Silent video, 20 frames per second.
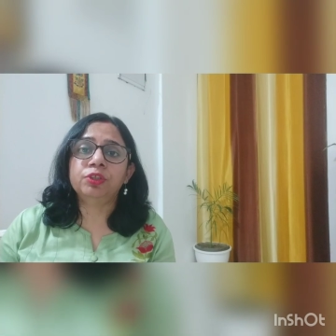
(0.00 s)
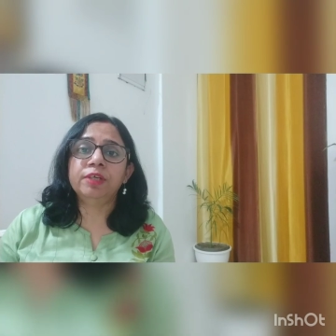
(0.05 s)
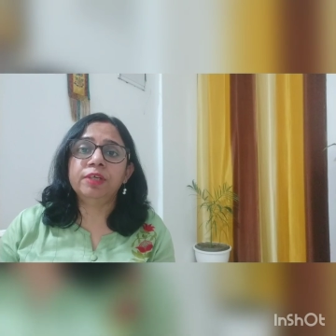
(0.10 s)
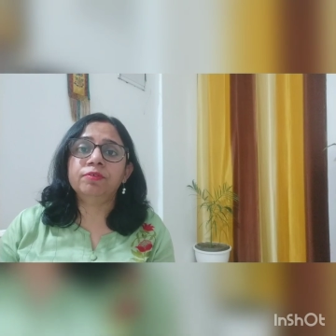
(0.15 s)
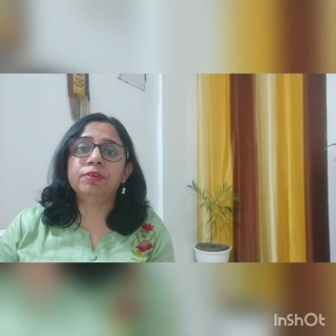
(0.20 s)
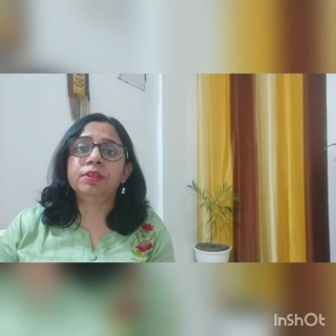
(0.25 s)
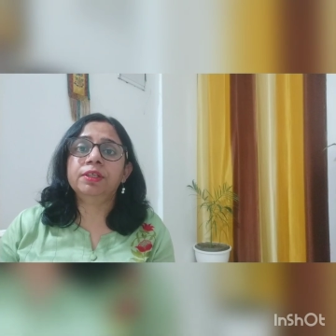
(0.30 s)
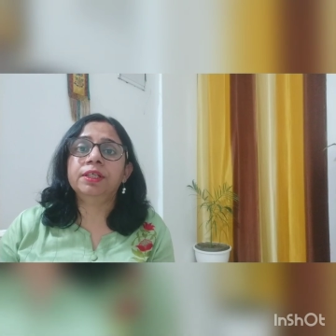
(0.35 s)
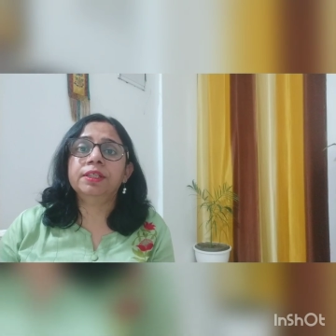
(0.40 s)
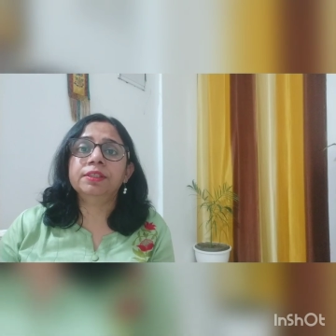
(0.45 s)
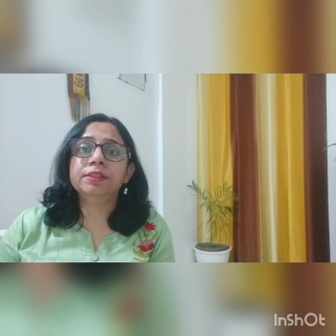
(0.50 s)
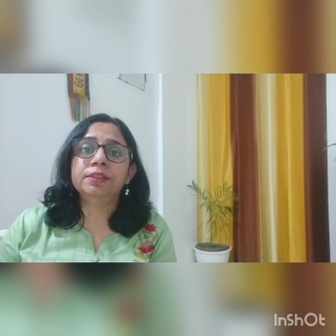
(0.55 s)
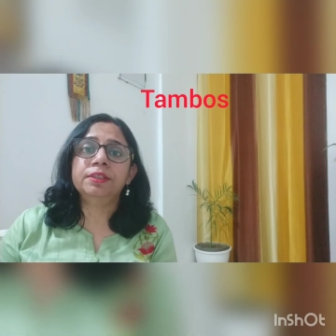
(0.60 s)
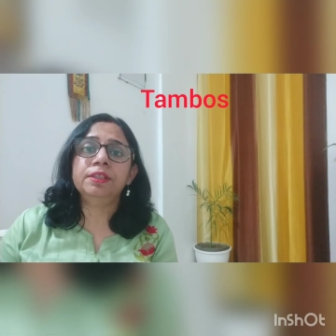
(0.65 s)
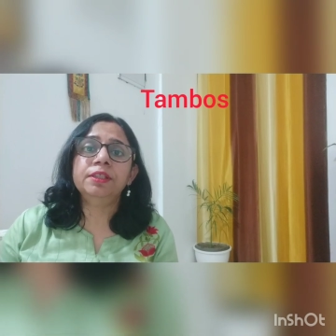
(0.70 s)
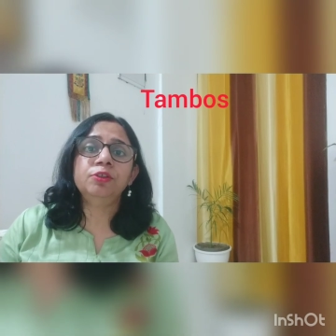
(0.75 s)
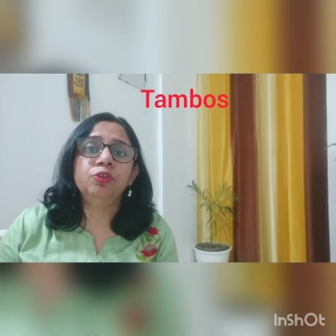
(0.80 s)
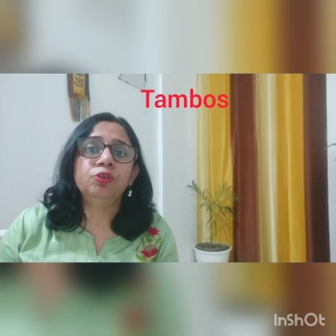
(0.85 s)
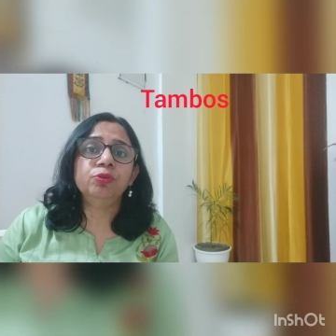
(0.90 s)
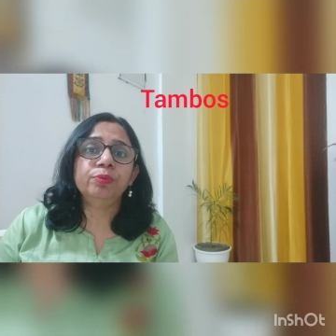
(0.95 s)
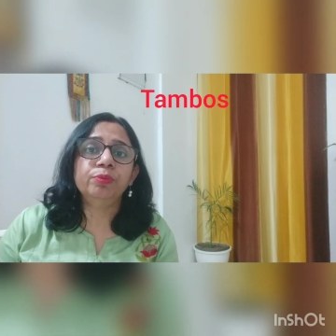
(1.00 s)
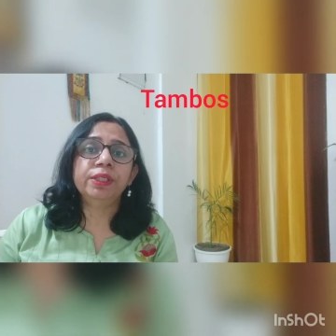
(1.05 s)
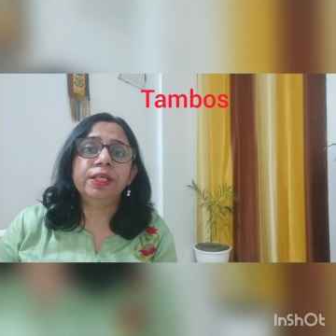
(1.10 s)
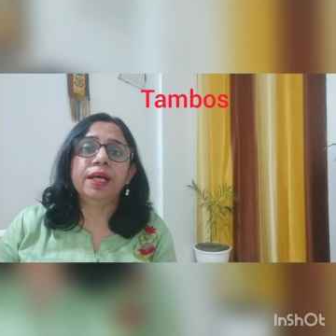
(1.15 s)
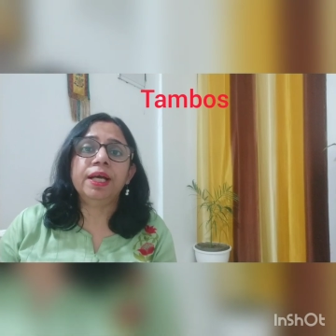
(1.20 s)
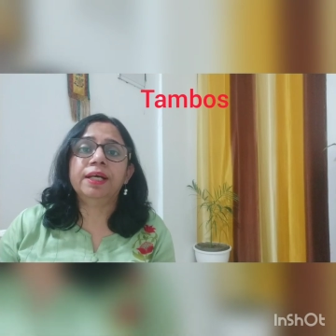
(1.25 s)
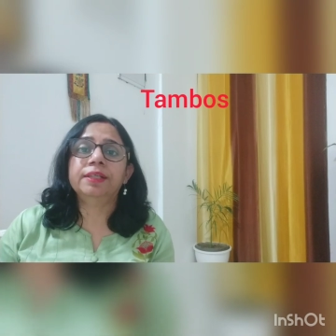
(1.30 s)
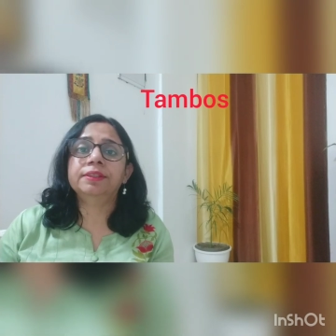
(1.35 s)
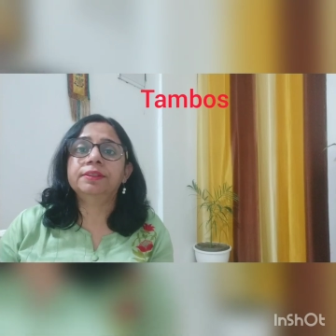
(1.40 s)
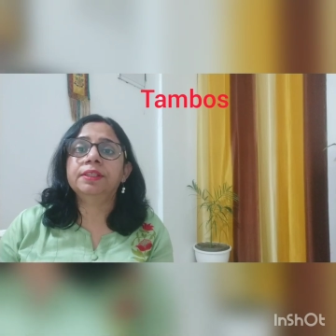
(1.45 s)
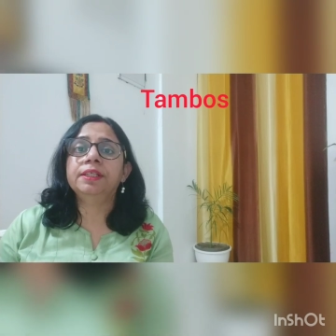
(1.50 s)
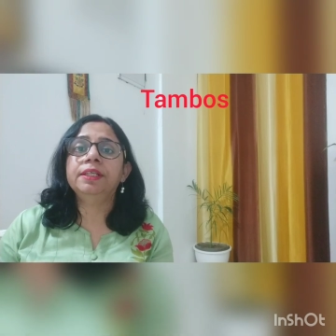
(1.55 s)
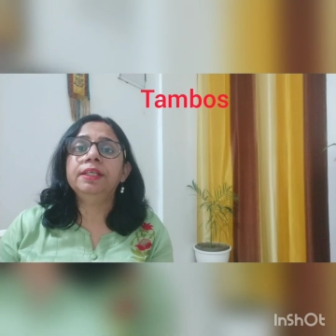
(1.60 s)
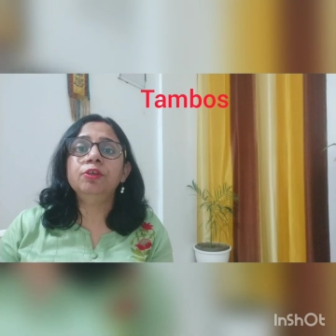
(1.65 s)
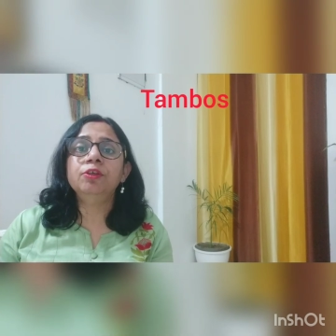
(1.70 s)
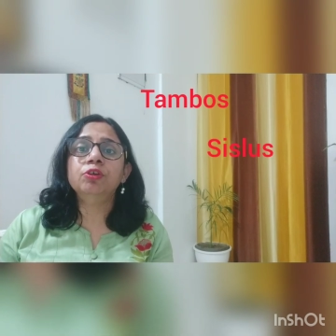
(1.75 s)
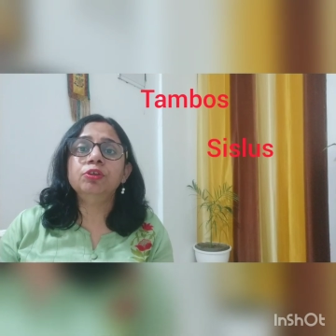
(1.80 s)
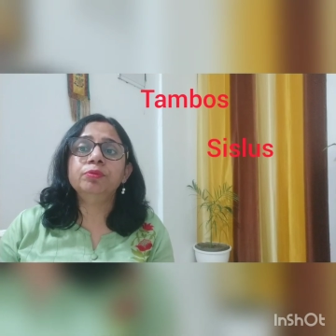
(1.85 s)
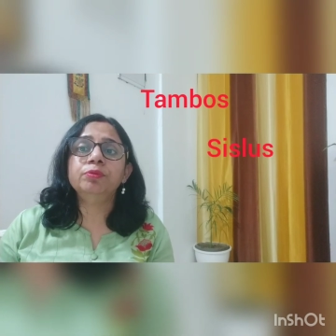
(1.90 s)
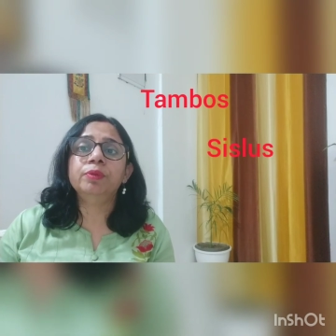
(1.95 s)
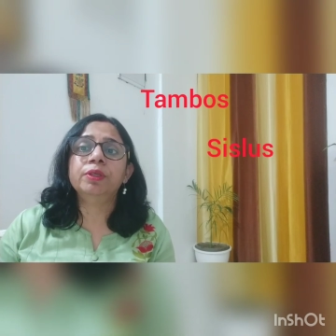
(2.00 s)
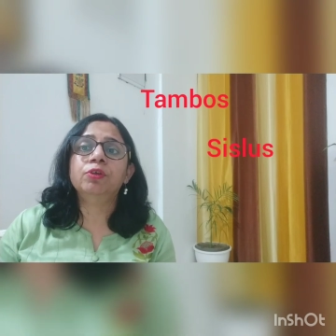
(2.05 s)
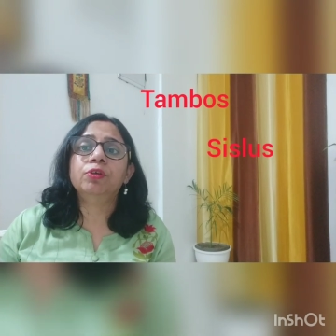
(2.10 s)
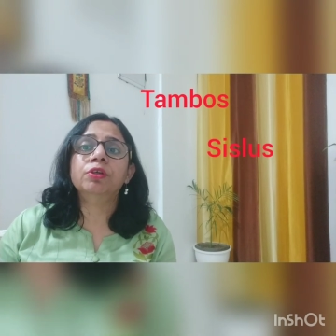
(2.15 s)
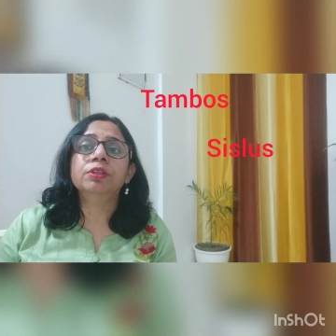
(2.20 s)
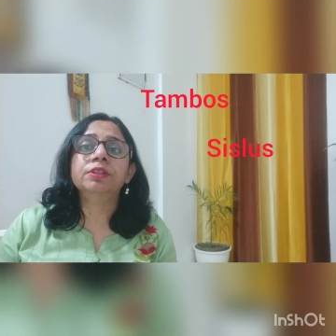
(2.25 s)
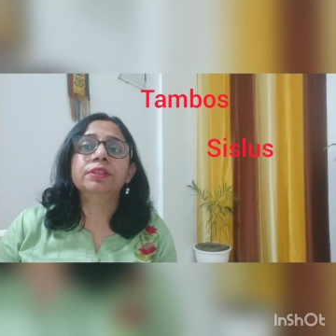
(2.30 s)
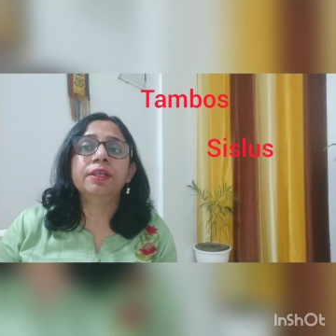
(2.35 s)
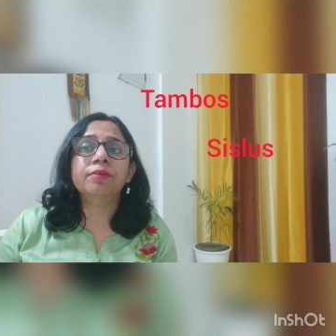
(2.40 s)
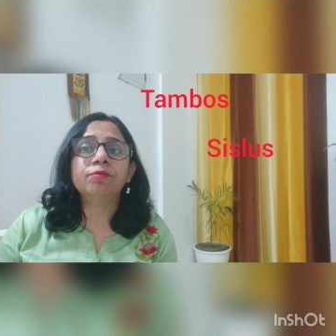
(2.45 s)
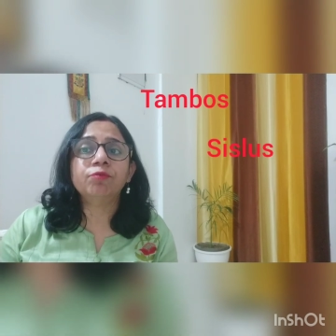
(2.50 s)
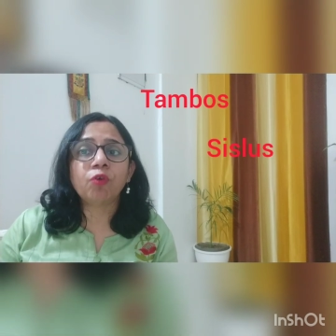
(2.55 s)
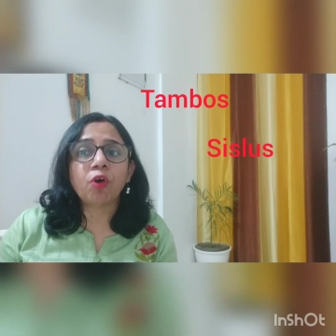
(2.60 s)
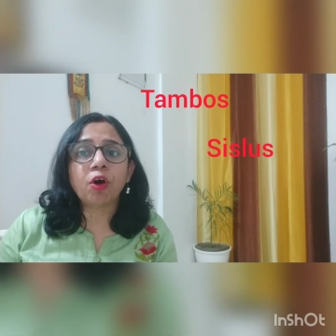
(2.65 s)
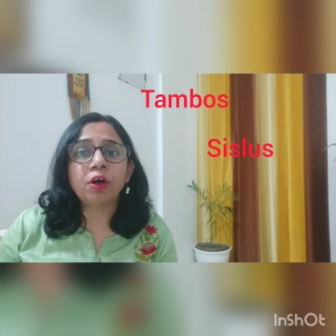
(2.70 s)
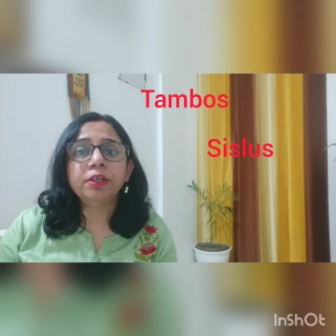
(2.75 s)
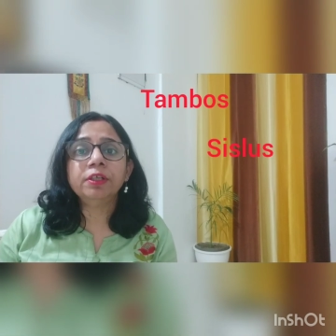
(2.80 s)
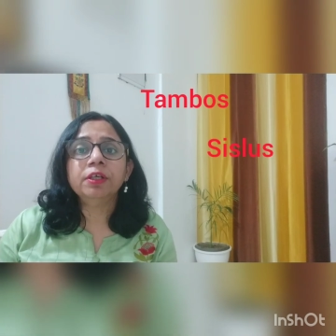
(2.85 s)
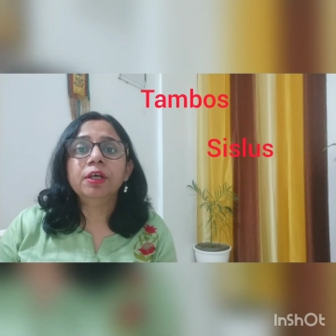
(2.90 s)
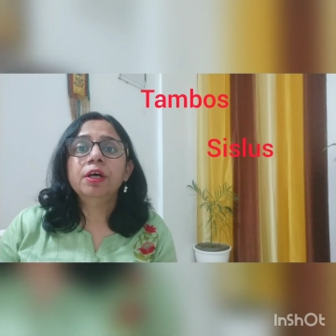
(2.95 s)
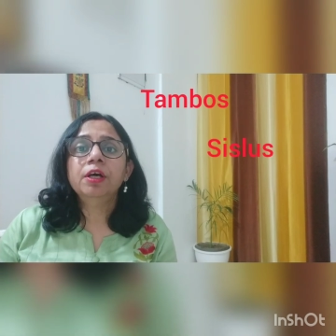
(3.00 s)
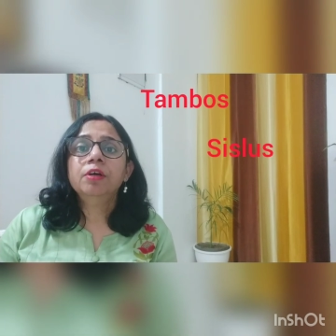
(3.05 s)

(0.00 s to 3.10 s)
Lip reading: They were considered to be as heroes because they fought